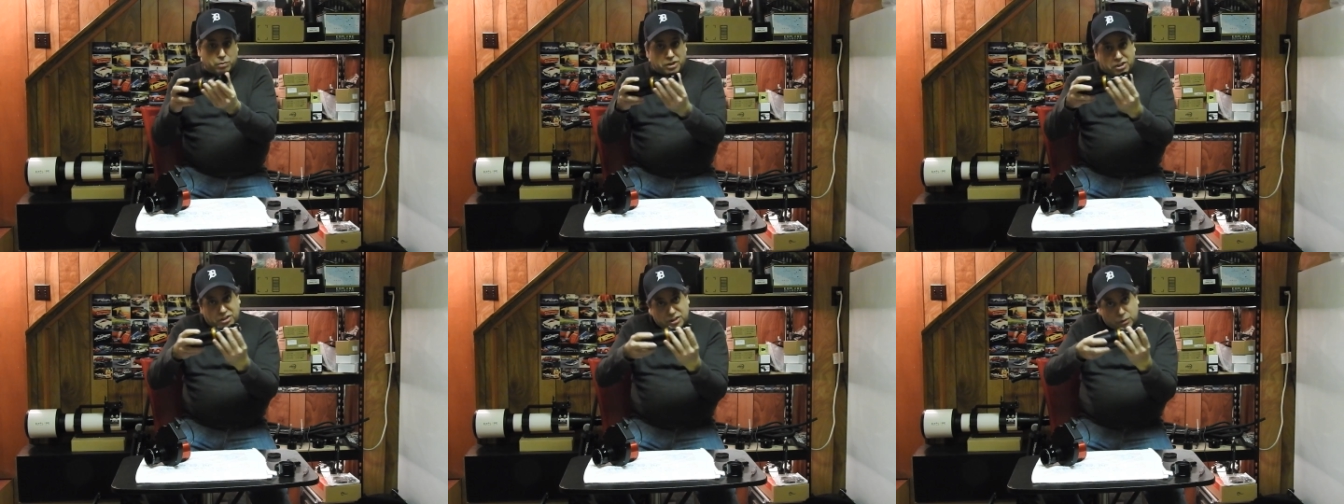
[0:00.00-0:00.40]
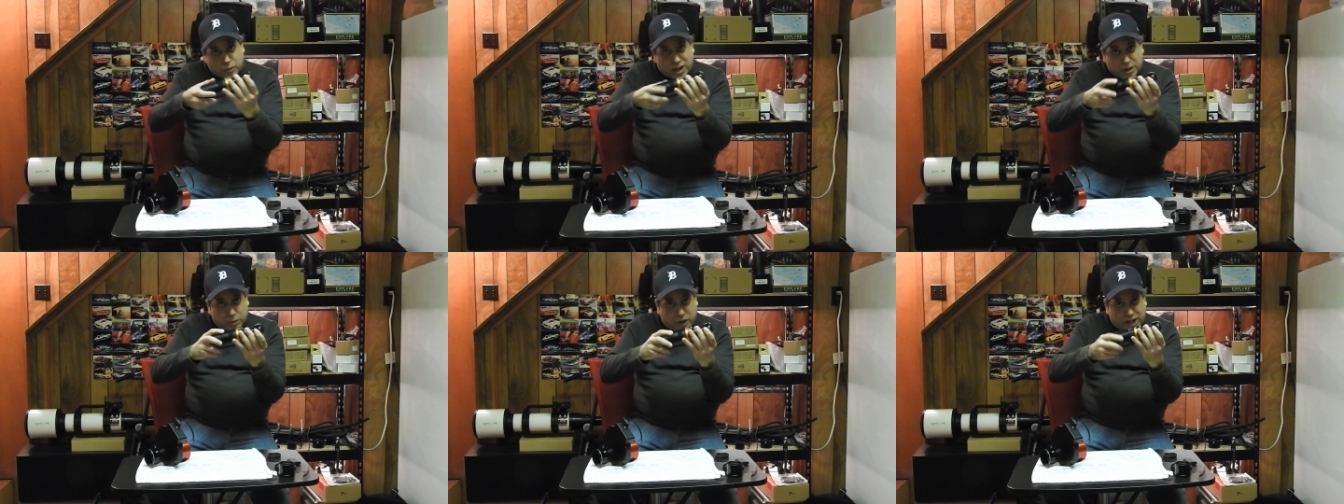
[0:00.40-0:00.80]
would
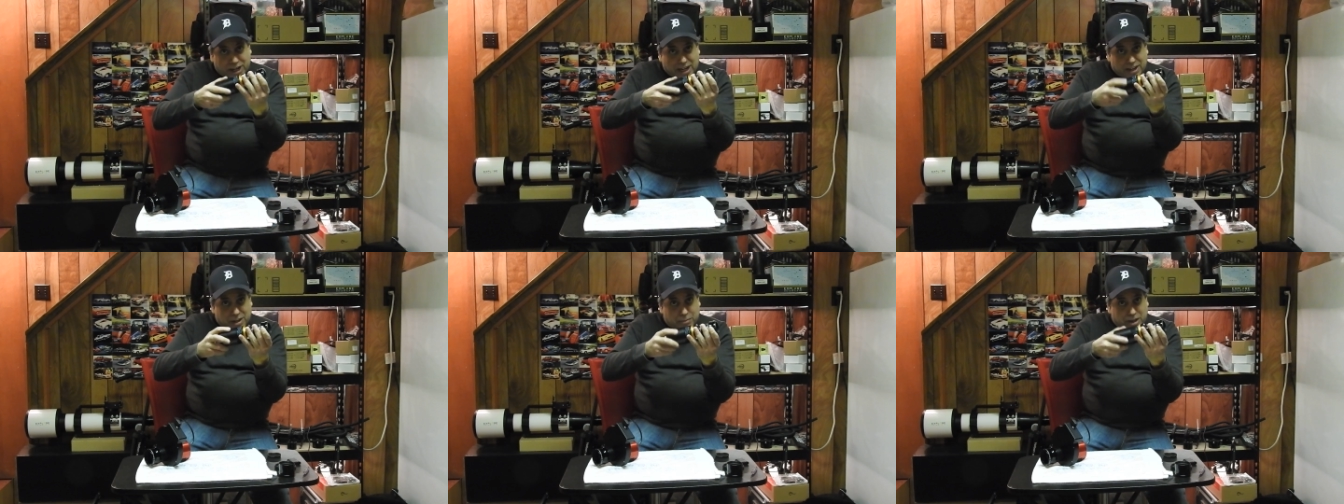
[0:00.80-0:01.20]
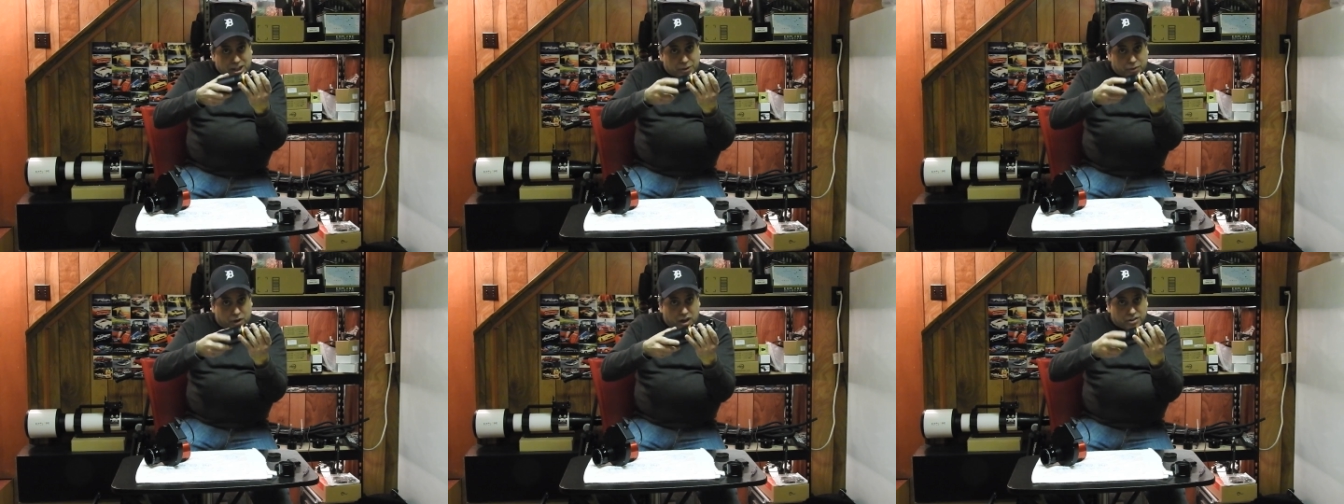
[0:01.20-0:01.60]
thread right onto my
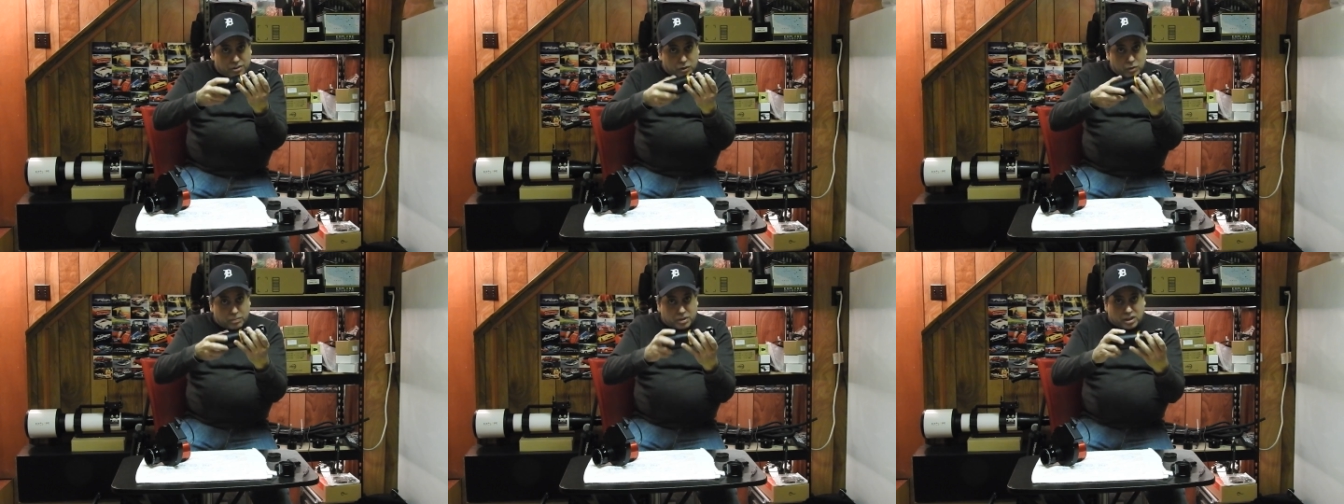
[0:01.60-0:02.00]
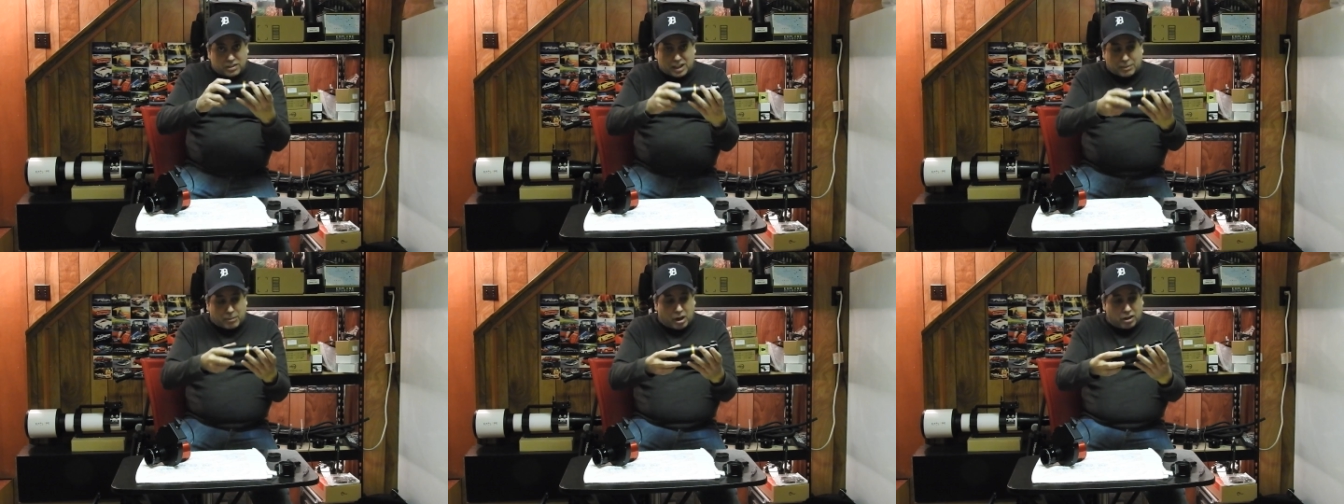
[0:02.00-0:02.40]
draw tube
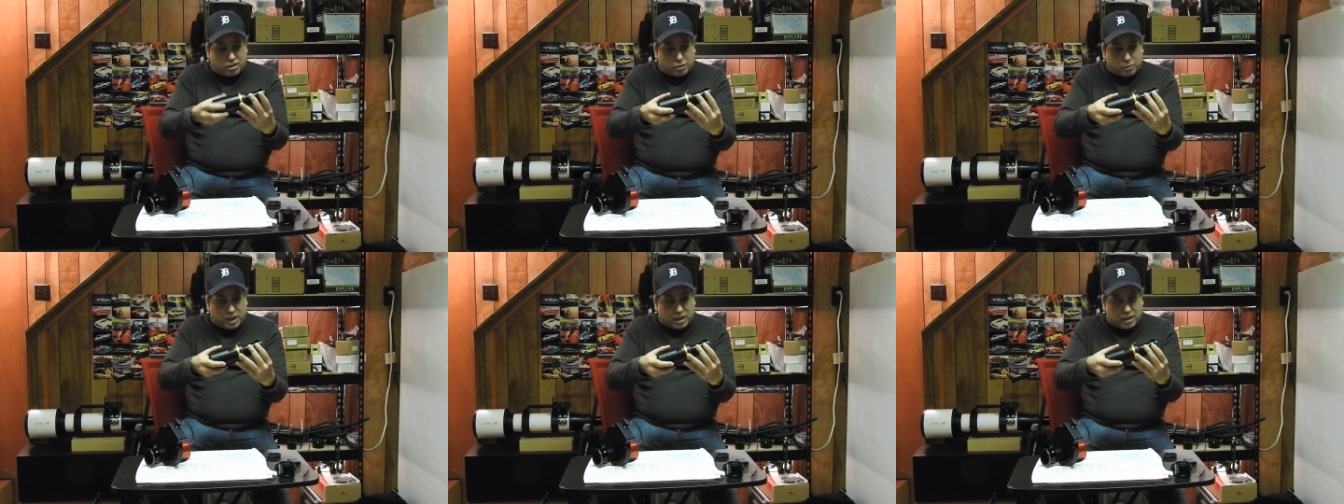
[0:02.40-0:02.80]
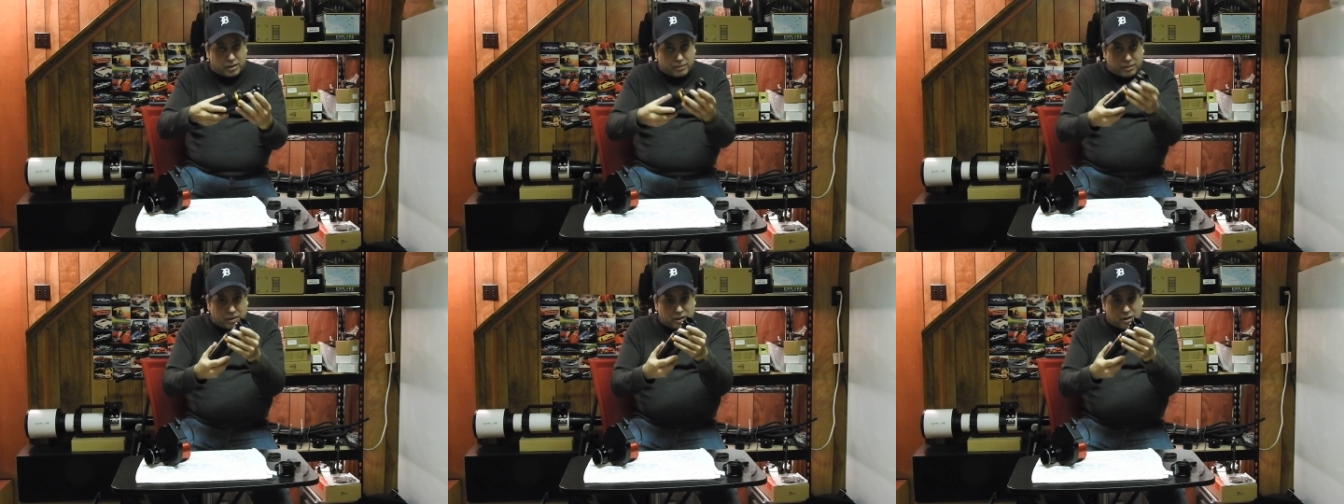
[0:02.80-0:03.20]
because I'm all threaded.
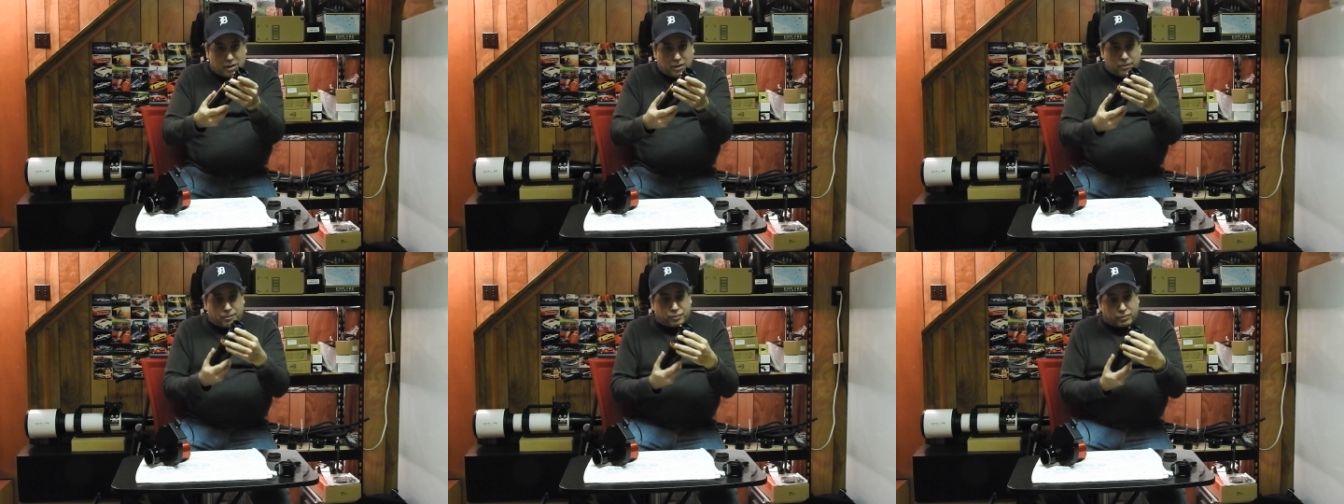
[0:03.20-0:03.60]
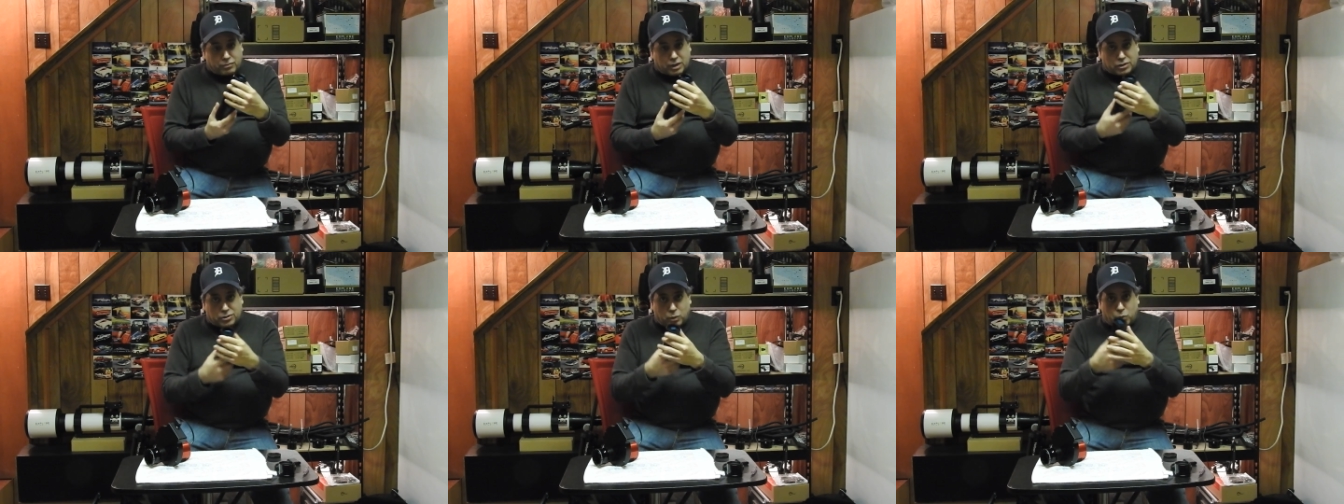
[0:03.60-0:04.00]

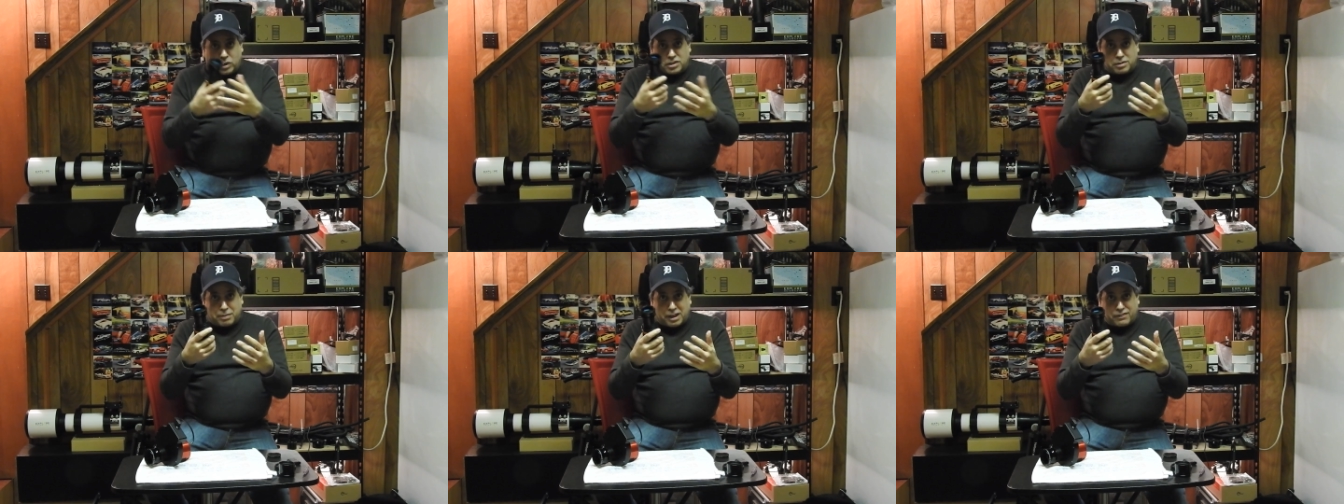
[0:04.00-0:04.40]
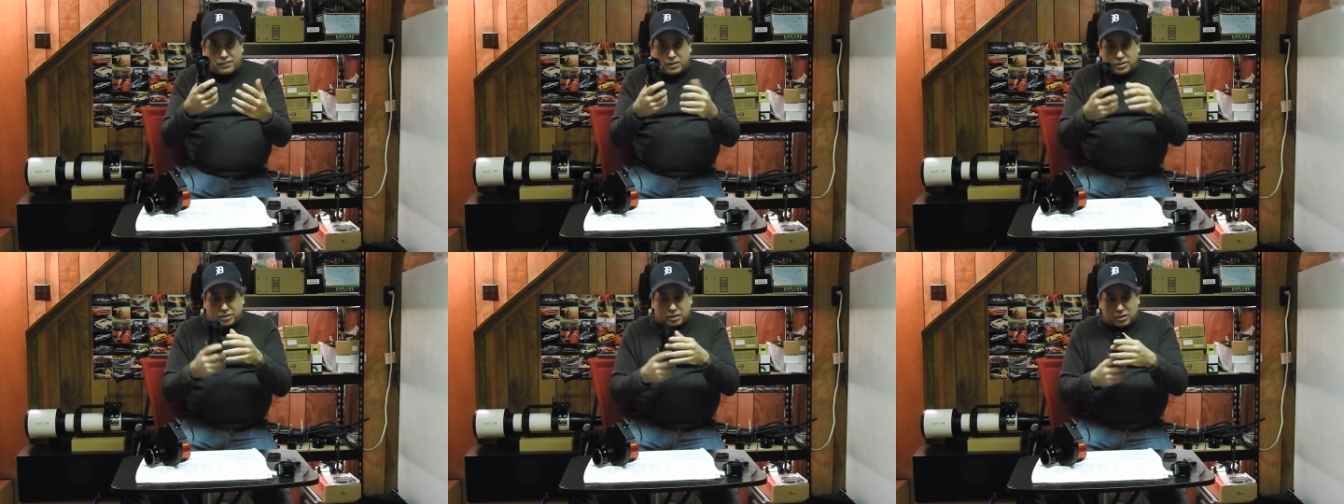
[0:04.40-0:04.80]
So where's my
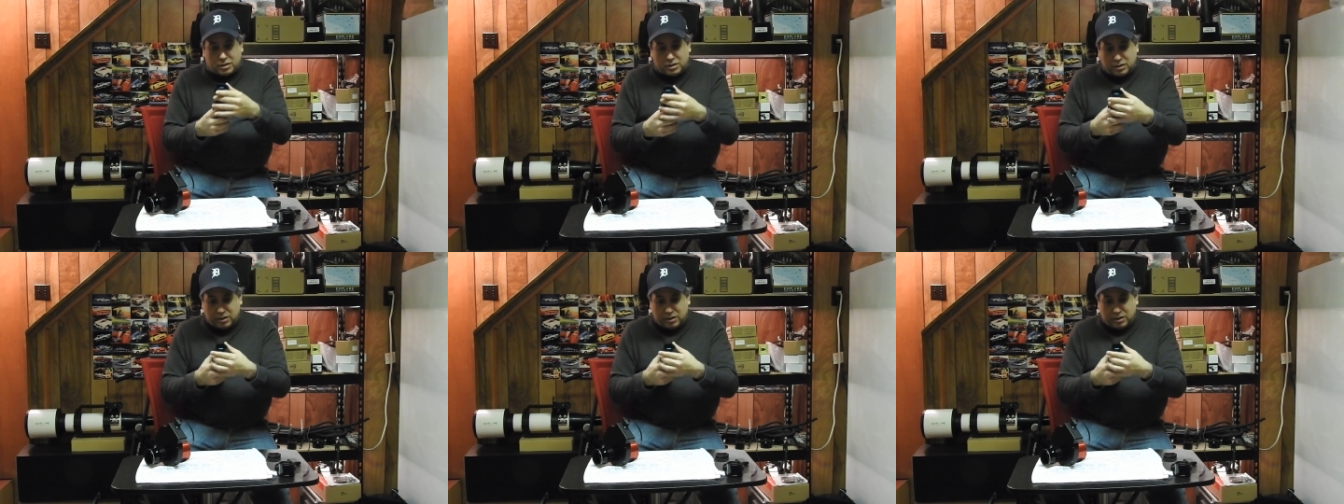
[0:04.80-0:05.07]
filter?